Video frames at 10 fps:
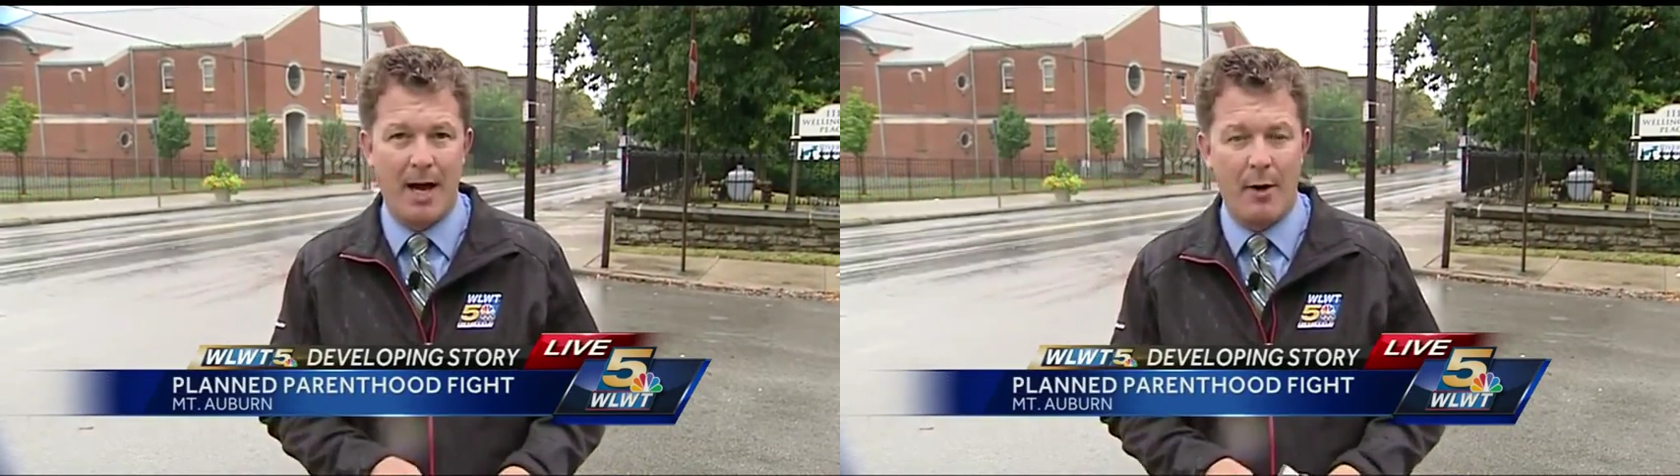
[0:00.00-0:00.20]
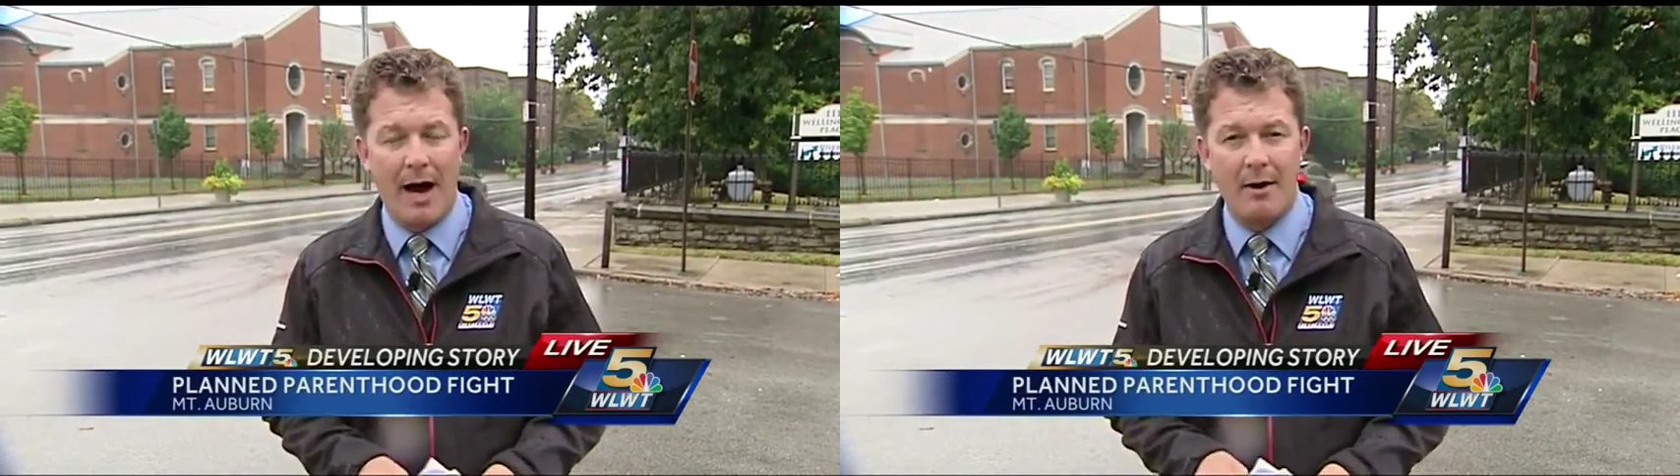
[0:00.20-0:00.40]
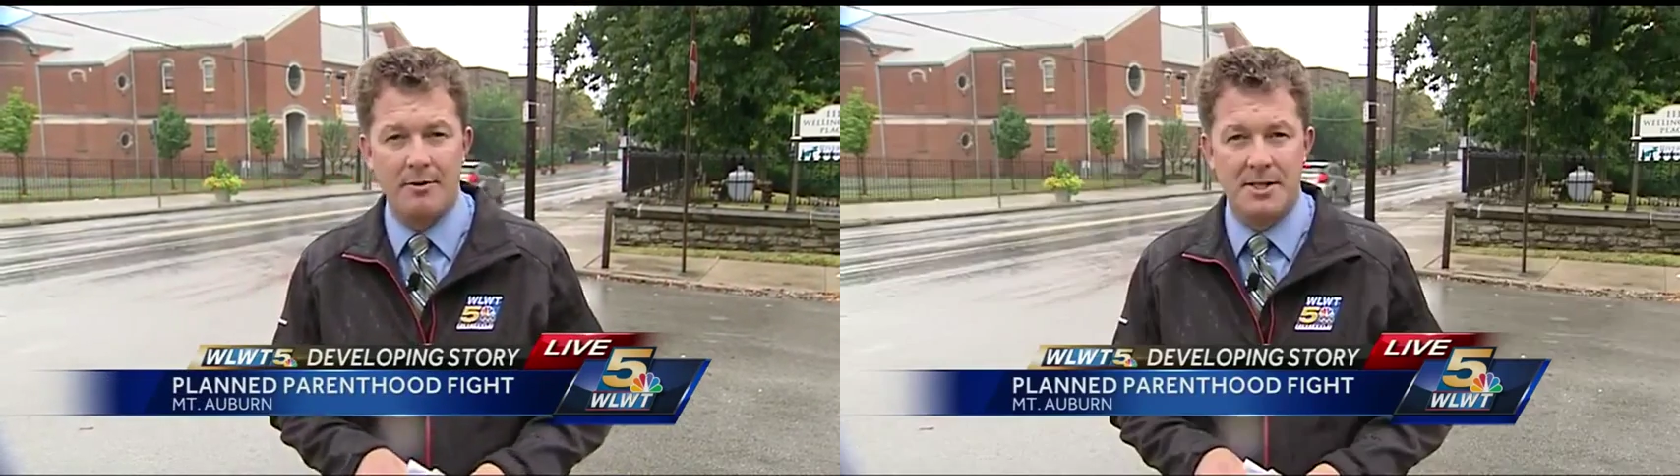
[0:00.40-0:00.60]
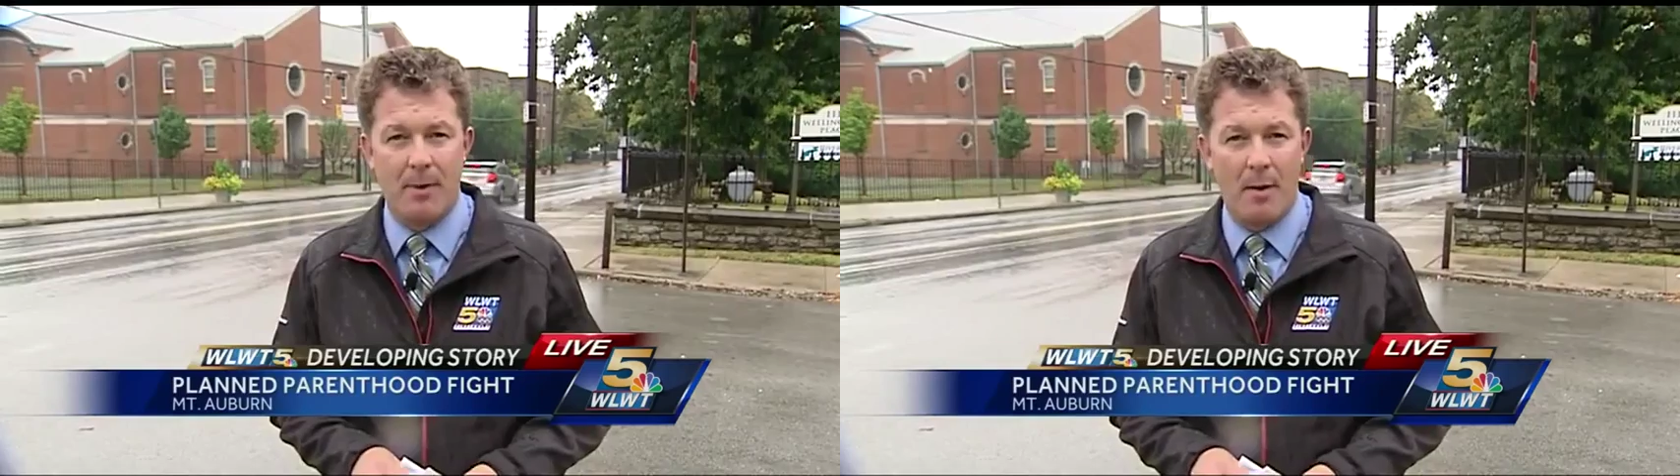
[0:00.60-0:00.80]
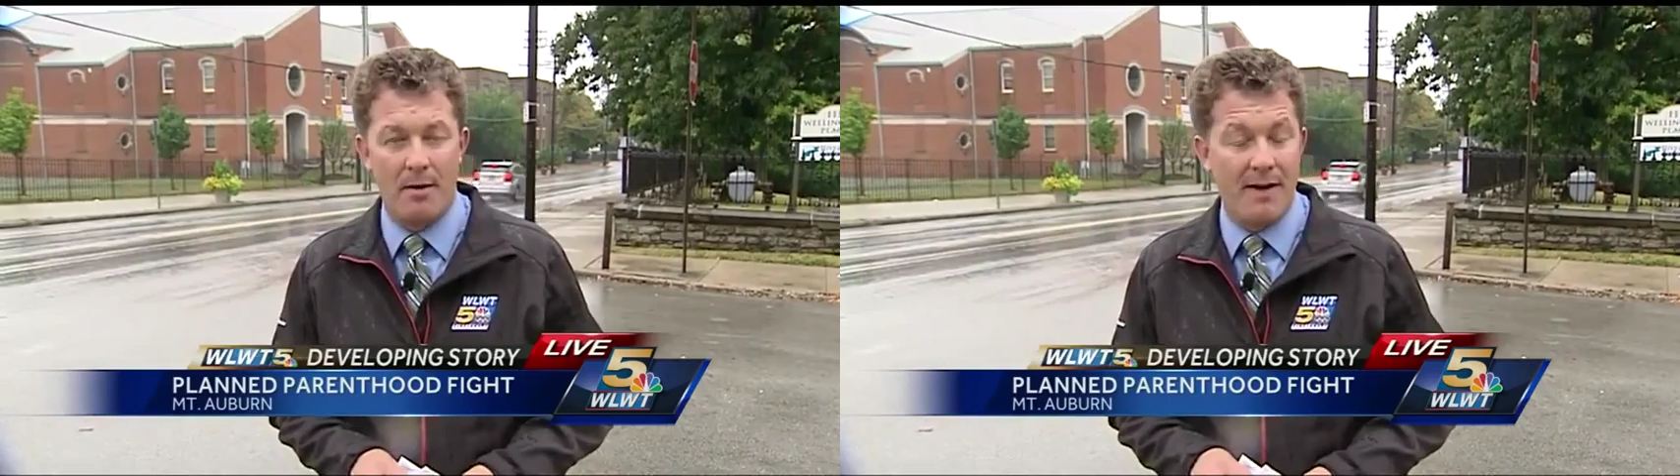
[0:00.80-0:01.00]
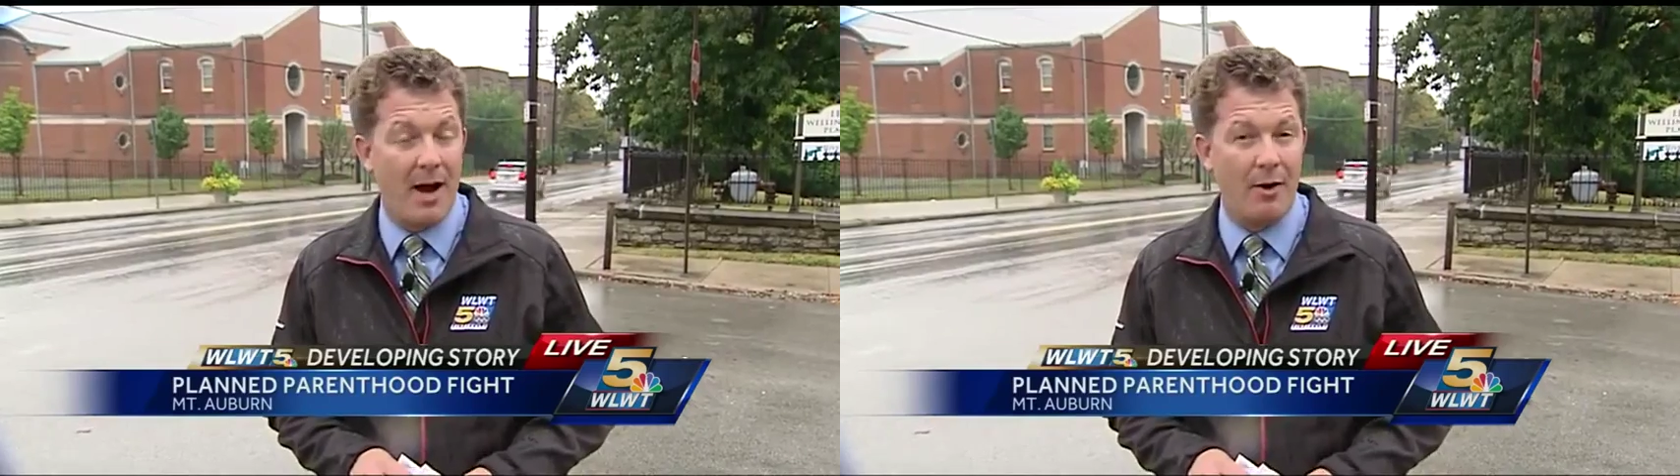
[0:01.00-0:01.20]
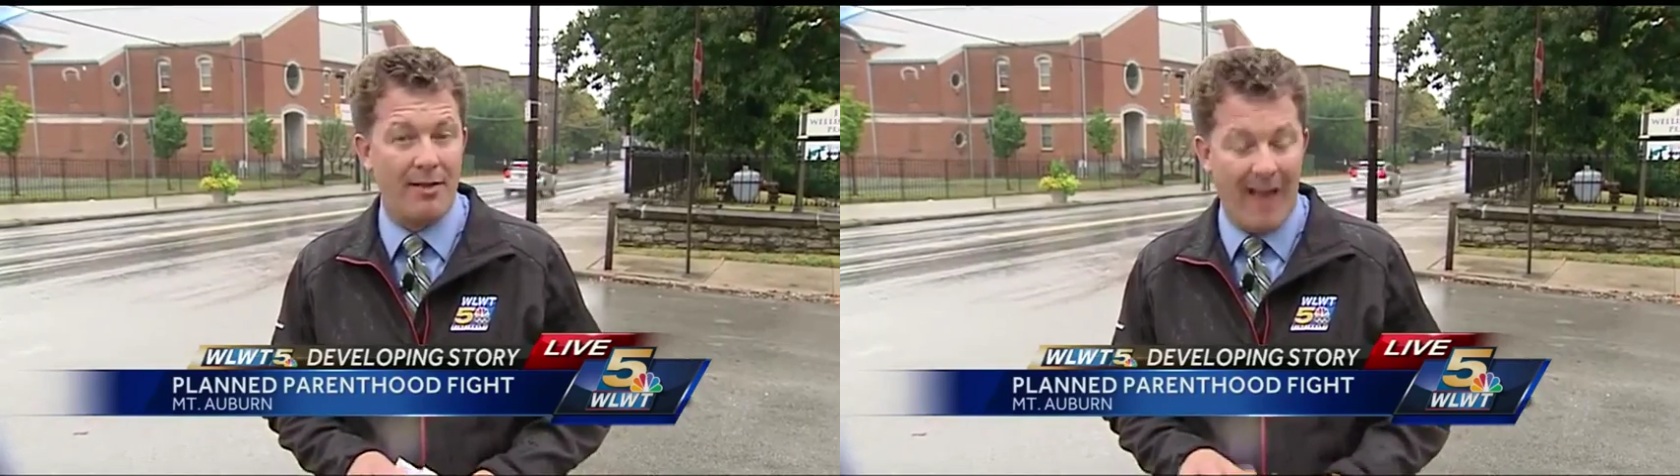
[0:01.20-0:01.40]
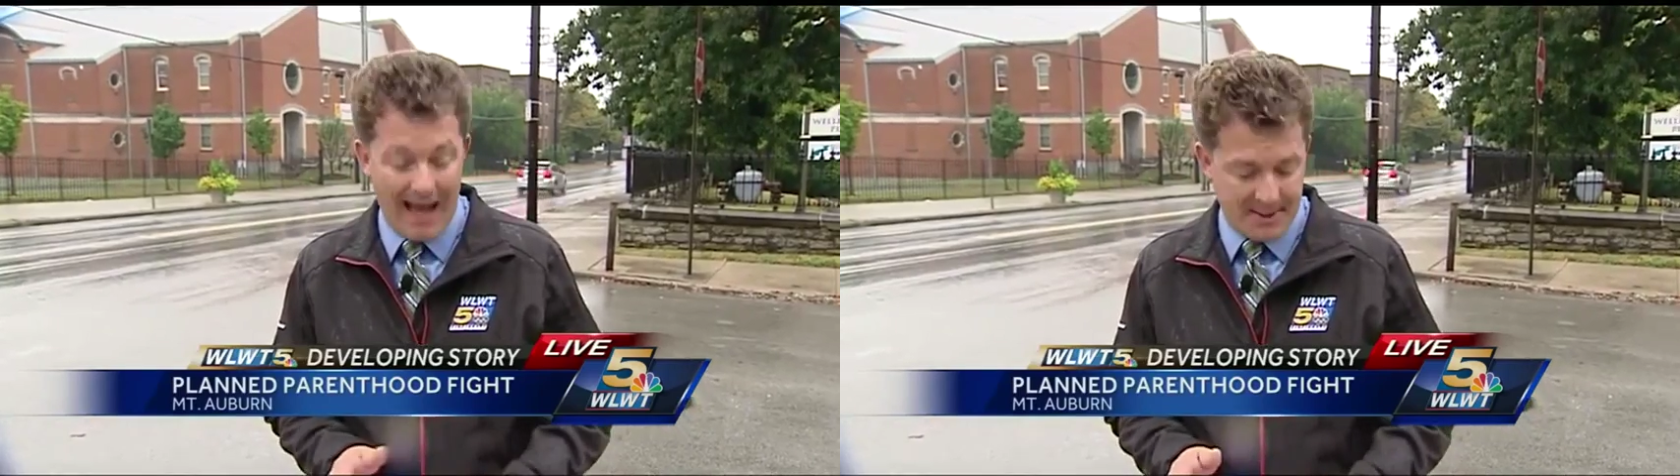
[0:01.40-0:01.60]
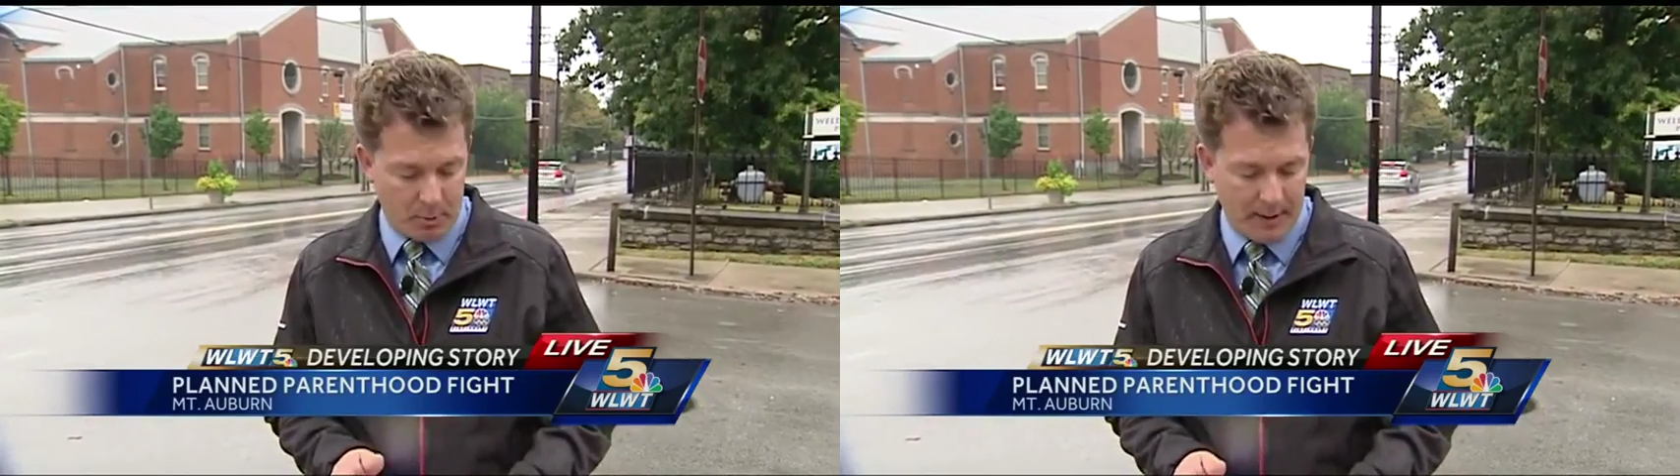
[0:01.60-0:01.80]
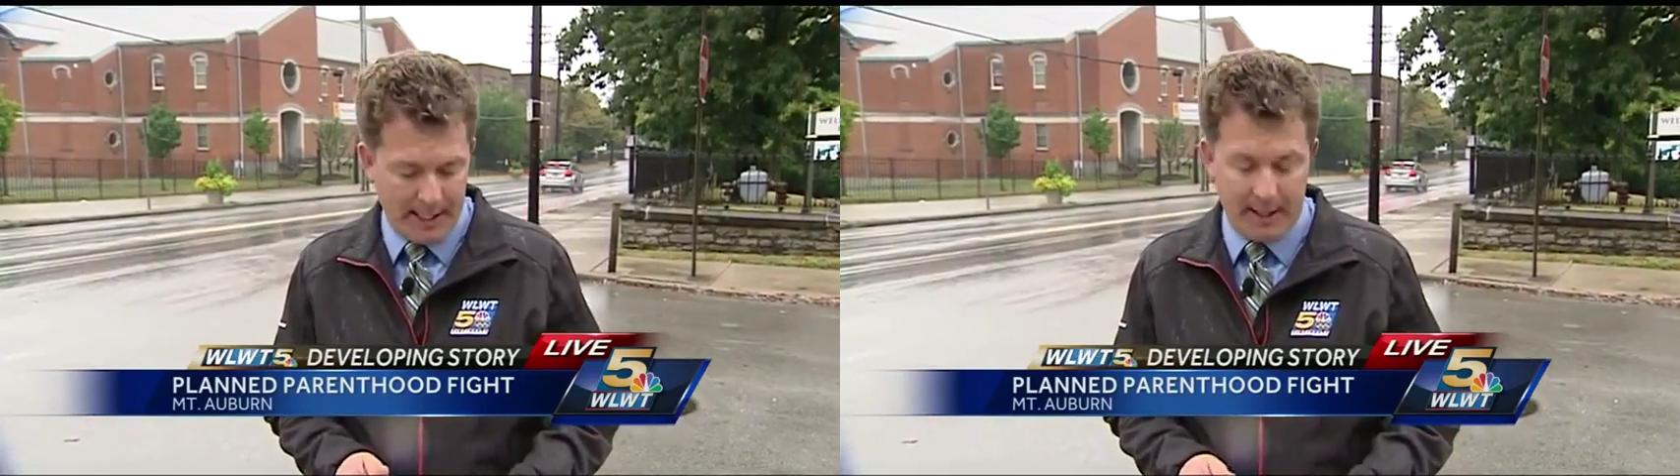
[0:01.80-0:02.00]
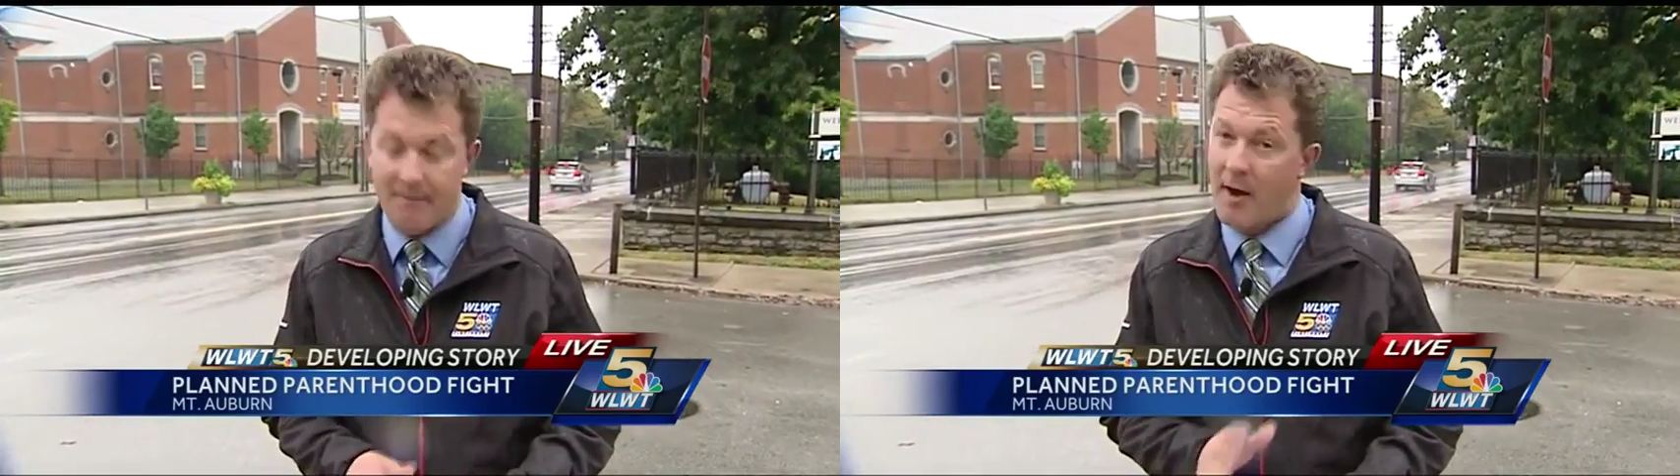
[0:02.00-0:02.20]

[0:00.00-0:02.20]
by Ohio's Department of Health last week.